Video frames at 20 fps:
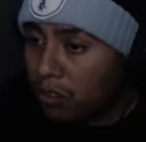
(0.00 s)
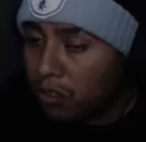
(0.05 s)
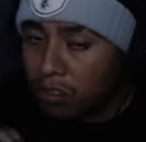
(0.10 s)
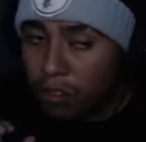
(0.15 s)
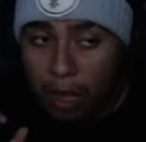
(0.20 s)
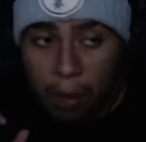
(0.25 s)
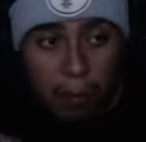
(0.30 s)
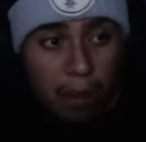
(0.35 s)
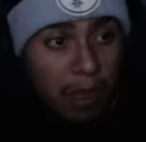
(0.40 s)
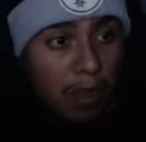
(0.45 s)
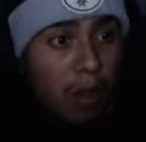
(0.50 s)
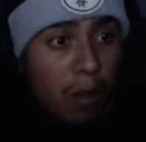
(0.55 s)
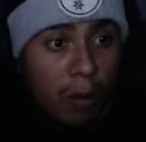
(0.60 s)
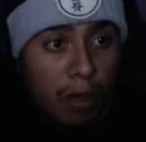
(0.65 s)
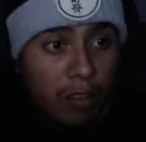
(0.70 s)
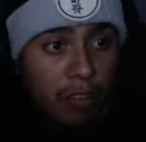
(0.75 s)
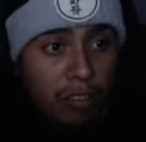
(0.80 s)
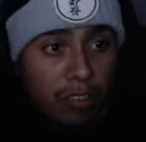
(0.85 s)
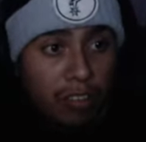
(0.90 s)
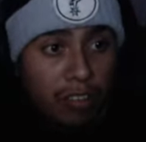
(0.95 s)
So I'm gonna go
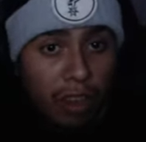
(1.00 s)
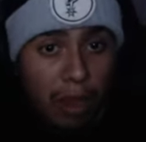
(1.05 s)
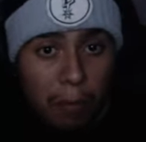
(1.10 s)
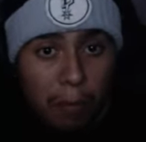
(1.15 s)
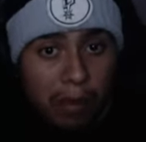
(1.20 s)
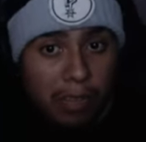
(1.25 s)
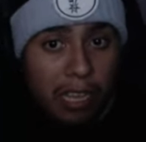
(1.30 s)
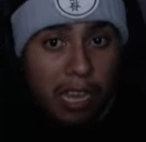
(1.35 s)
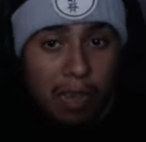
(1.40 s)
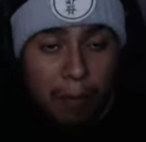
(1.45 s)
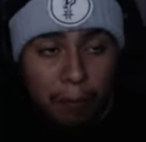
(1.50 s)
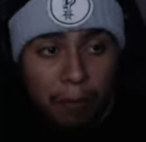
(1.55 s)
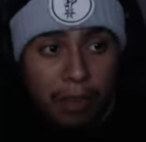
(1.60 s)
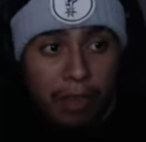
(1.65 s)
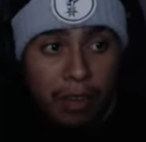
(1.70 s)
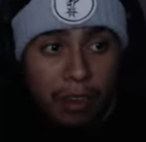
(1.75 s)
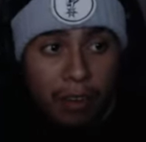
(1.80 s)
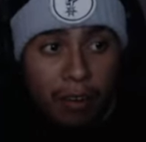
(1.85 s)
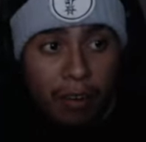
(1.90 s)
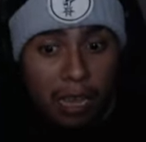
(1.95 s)
and just stop my yapping
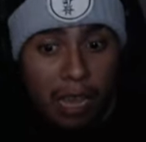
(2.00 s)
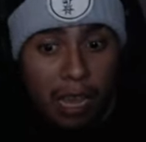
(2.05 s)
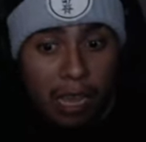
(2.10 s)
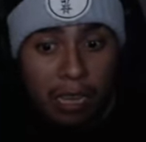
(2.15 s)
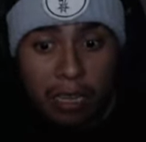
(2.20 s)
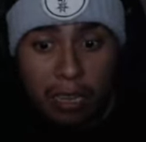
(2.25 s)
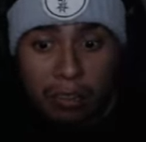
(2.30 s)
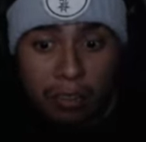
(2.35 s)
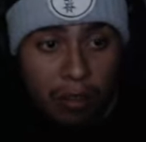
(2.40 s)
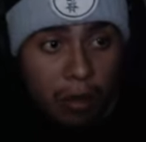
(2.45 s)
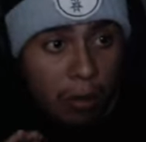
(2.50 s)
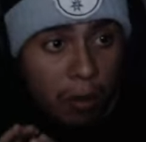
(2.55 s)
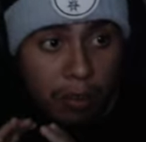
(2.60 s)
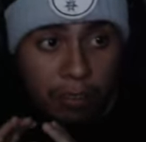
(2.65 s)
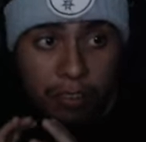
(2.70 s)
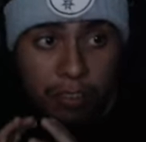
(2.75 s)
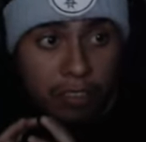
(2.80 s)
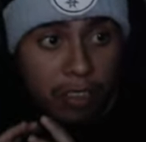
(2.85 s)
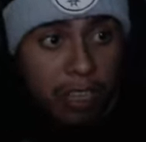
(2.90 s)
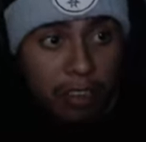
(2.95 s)
here, and let's go and
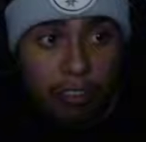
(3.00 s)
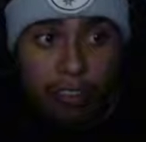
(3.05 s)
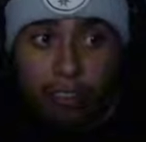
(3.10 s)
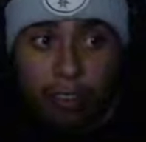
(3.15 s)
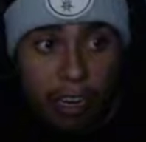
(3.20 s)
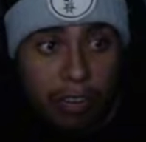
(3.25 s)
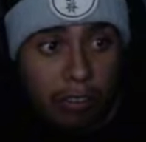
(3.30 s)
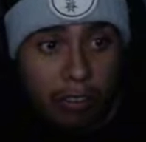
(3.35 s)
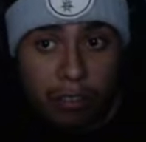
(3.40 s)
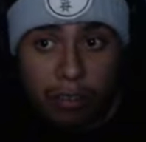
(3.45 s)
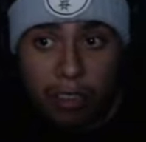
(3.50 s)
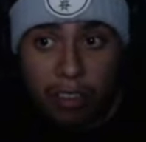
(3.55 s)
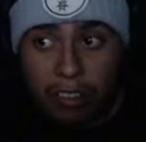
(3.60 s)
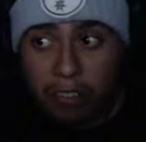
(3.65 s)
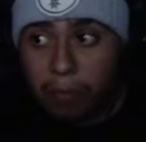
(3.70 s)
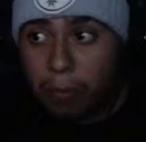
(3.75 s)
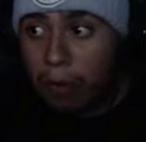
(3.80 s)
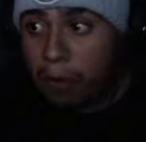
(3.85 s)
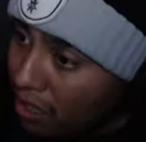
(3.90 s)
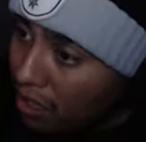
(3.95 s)
just get straight to this,
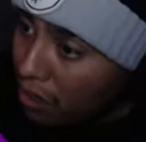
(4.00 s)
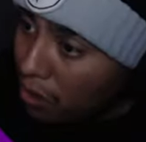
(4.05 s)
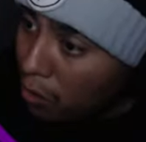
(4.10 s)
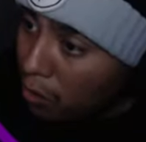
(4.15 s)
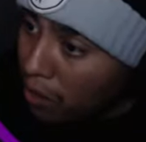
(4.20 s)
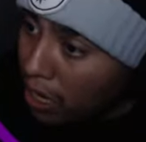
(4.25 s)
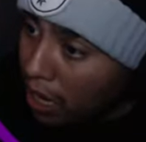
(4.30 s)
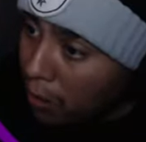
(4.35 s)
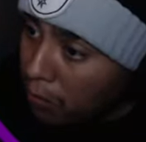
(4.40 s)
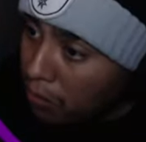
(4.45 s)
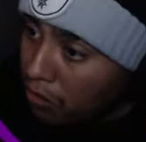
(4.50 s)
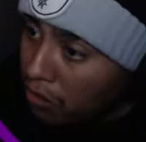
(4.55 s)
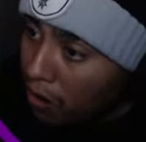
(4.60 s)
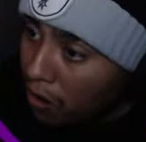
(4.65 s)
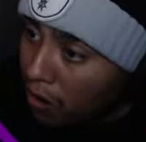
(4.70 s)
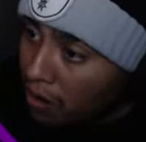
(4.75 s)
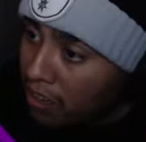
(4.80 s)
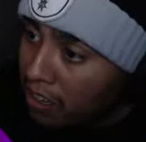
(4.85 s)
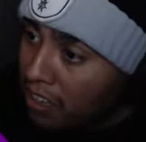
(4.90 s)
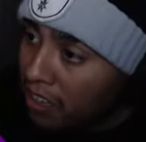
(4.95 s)
bro. New game
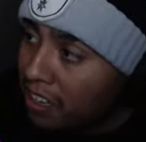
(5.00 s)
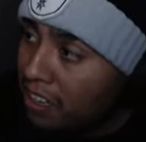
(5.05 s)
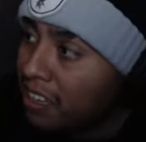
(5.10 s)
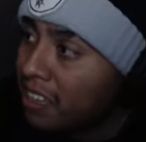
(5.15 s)
started.